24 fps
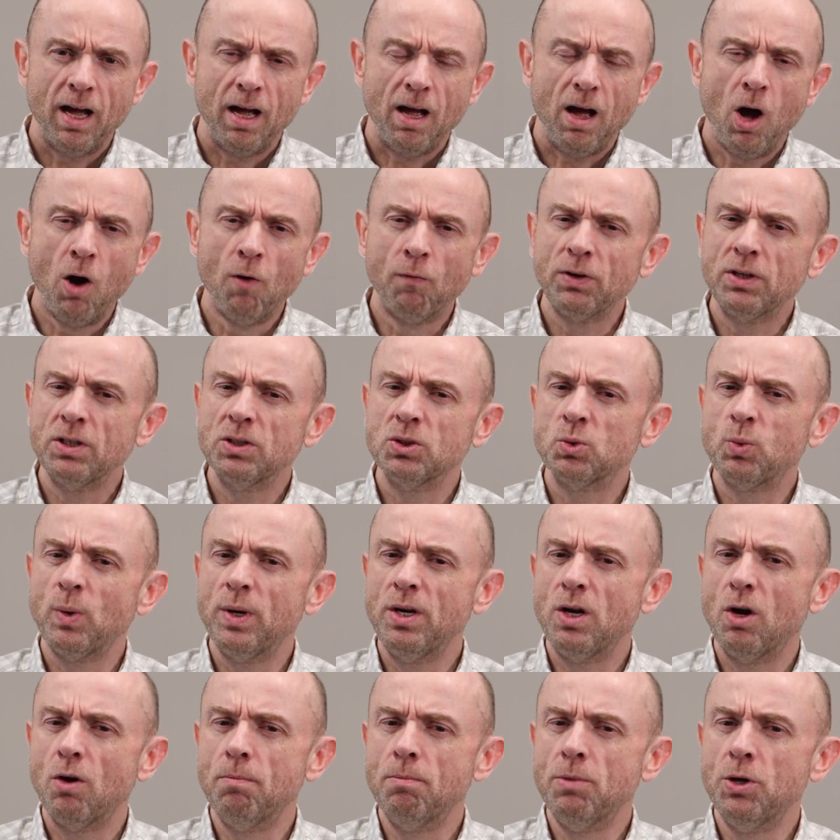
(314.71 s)
Overton's
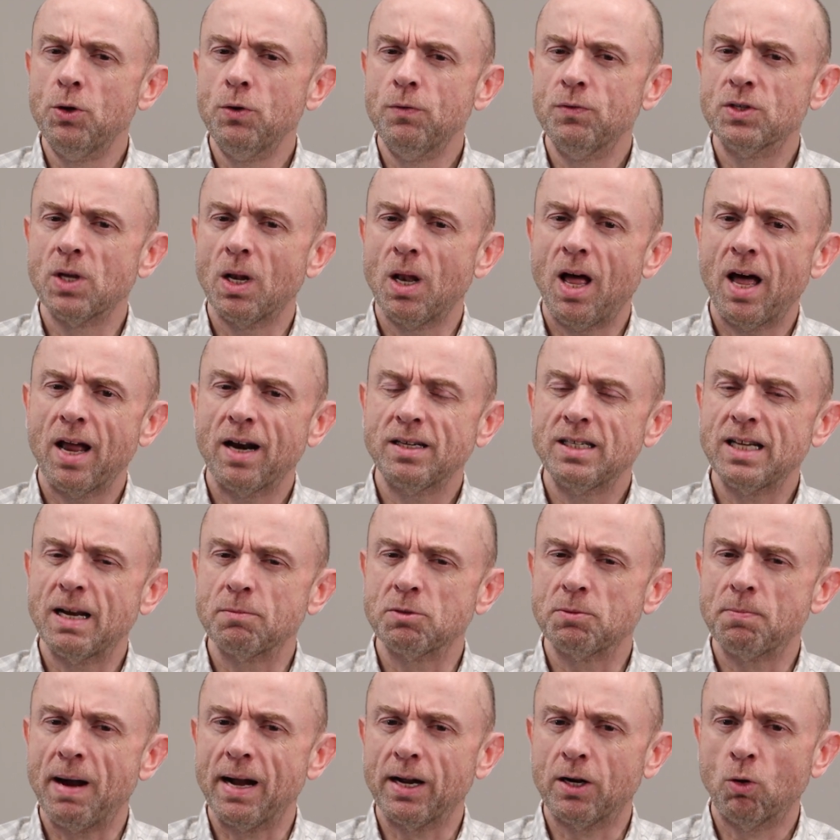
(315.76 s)
window moves a lot of times
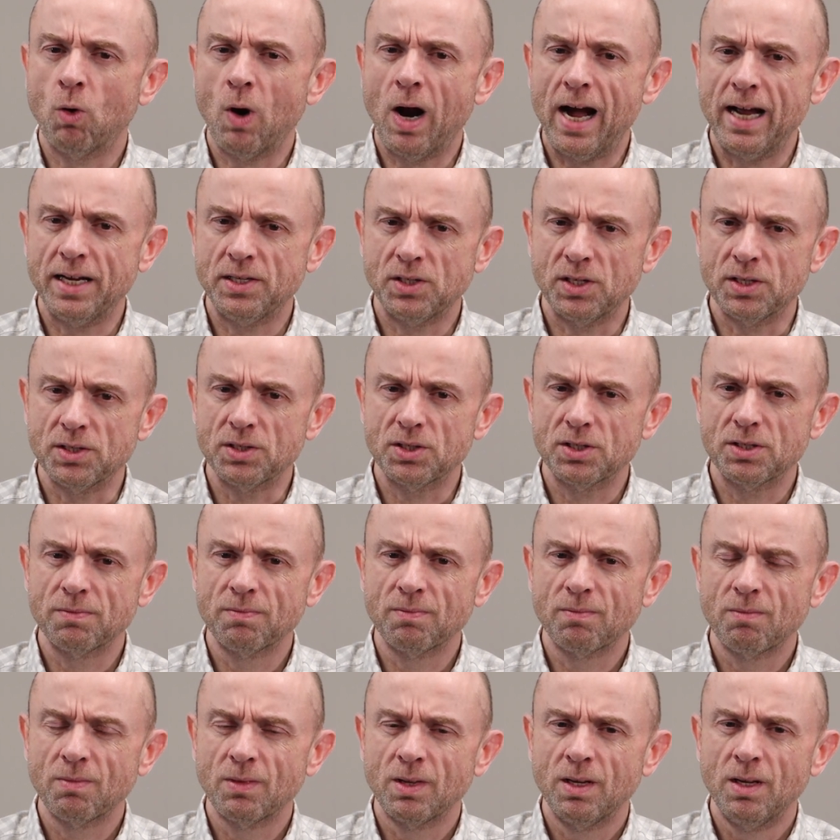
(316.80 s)
by crisis.
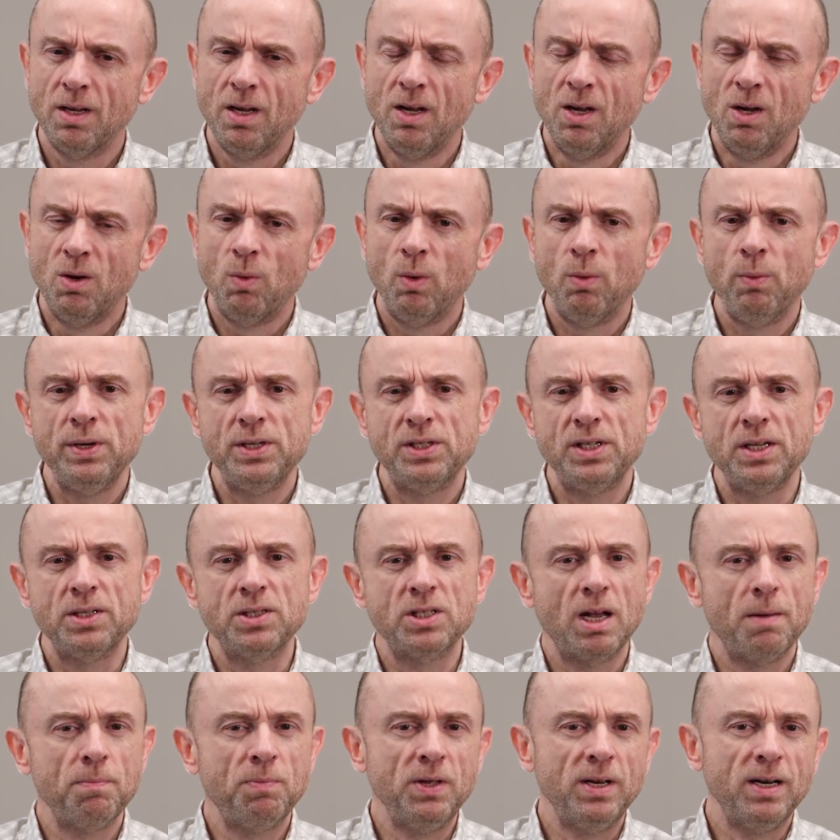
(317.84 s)
When we see
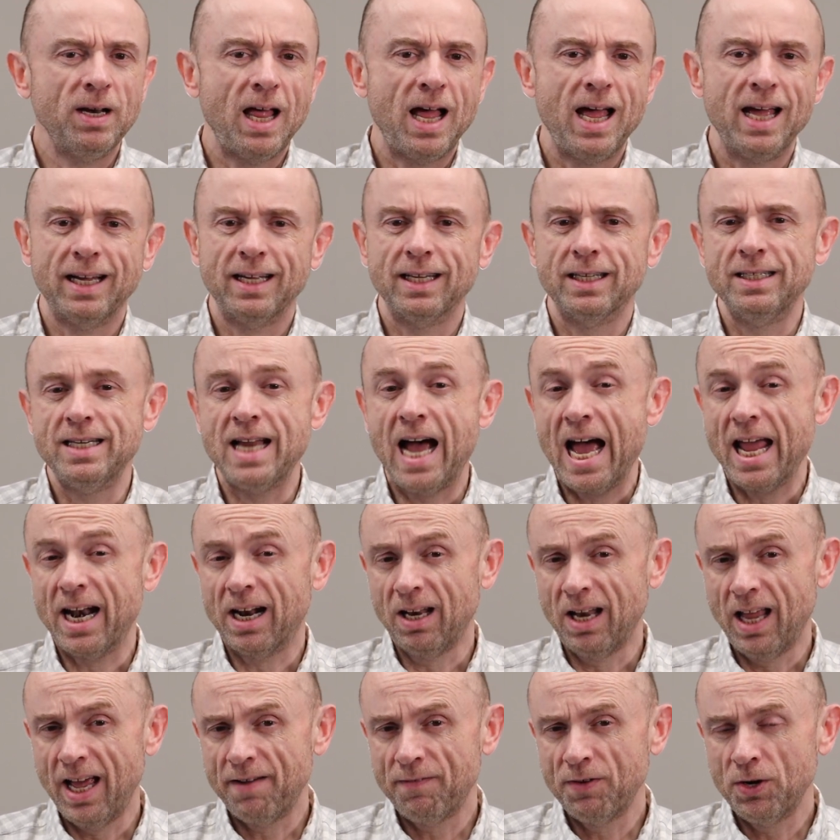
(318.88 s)
something like a
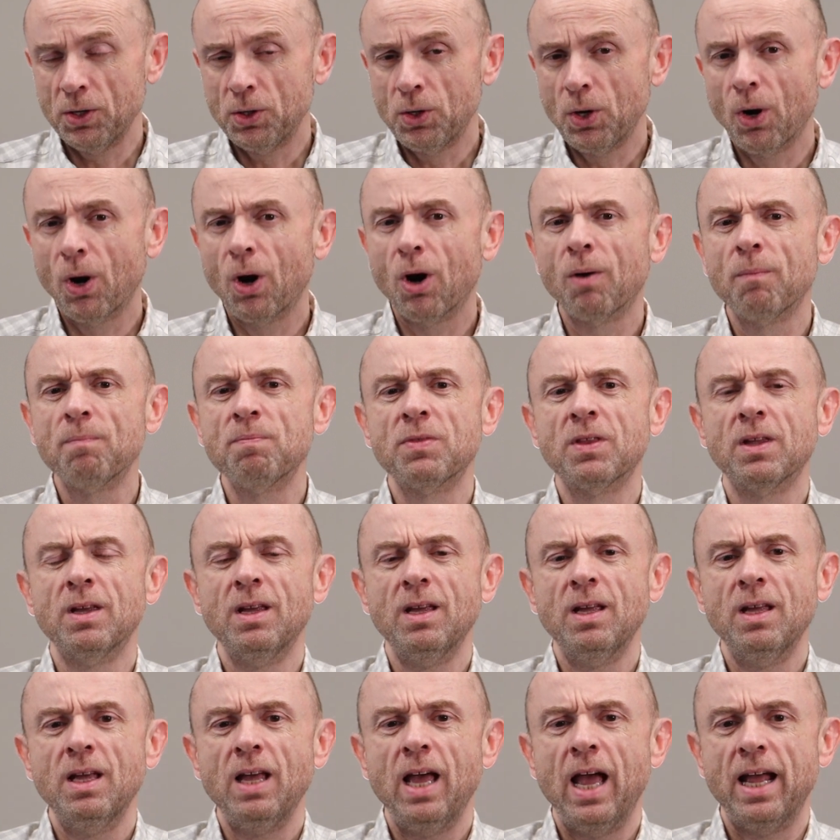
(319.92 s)
9/11 occur,
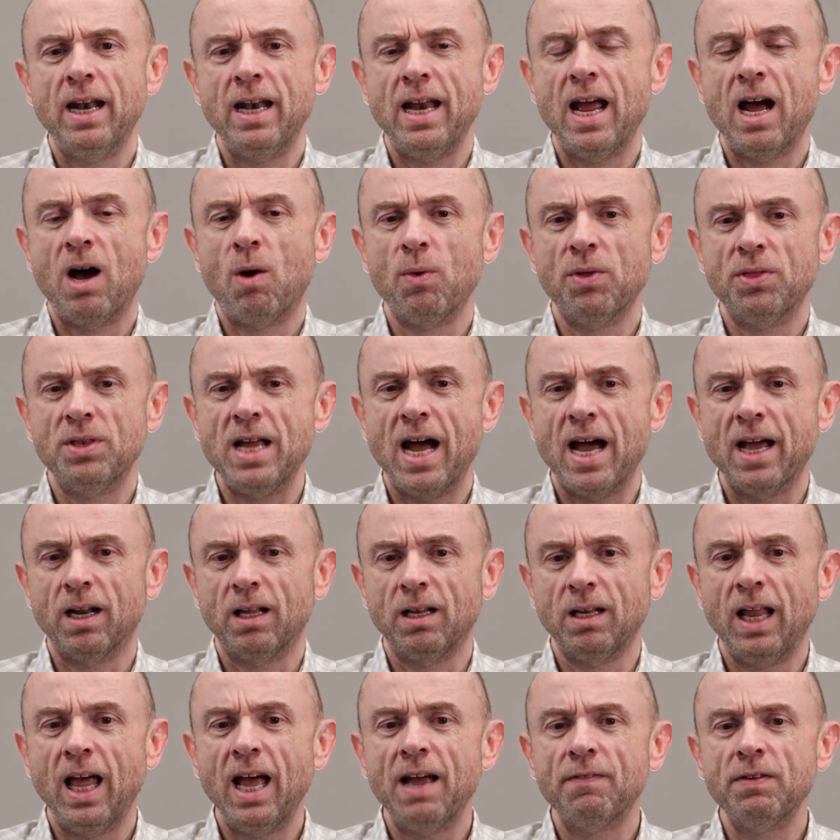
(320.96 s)
and now with
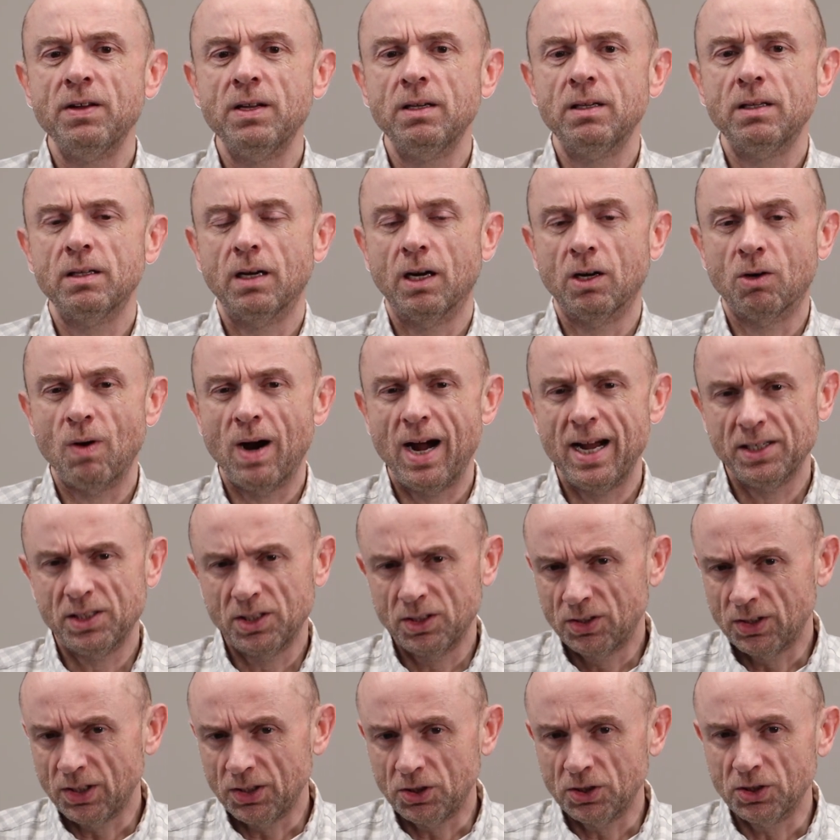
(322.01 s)
9/11, a
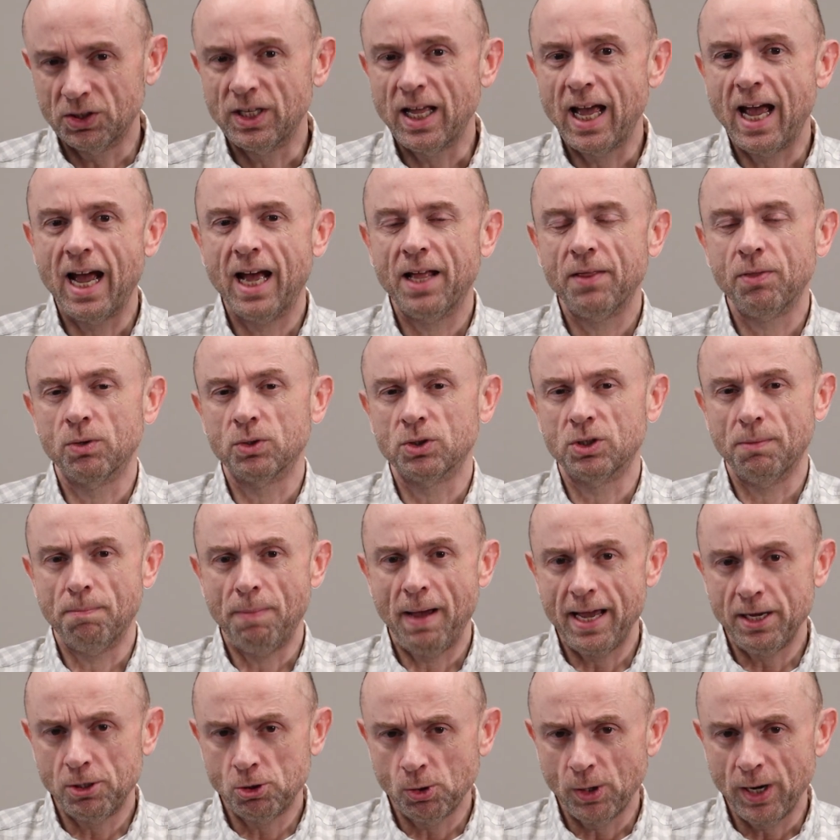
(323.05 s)
crisis such as that, there's the
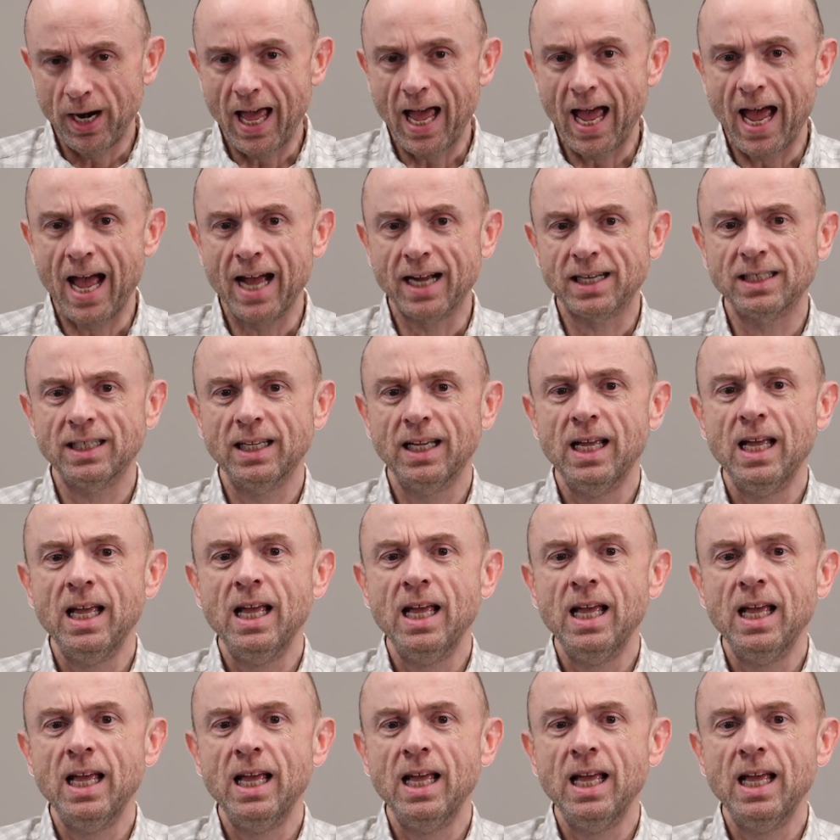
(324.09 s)
Patriot Act,